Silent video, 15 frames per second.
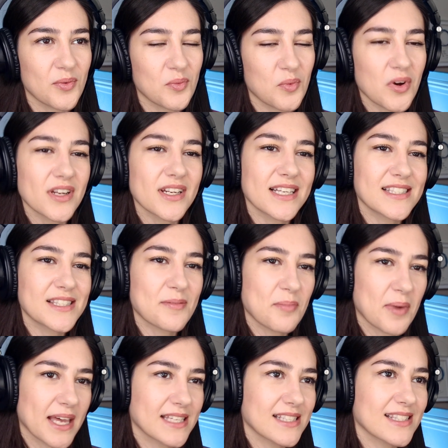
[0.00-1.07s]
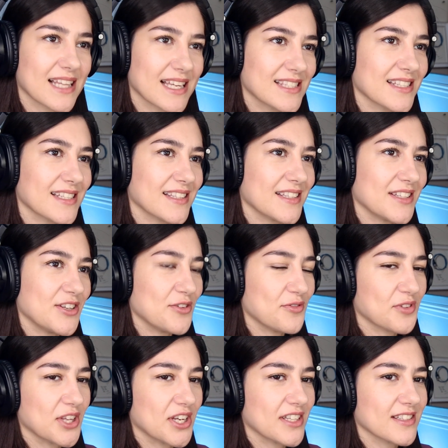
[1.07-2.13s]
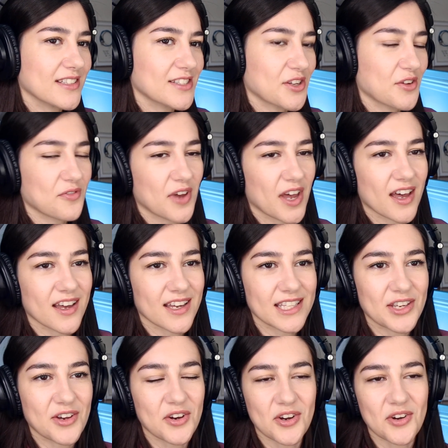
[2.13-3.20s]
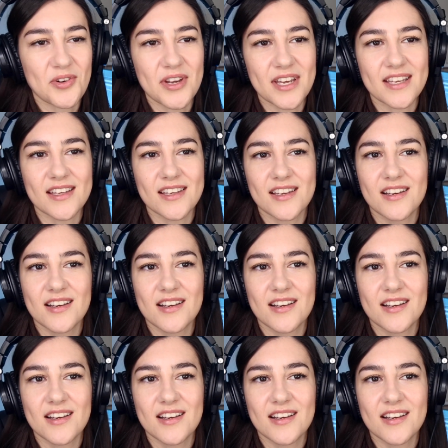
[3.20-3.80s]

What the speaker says: What is the best lesson you've learned so far in your career?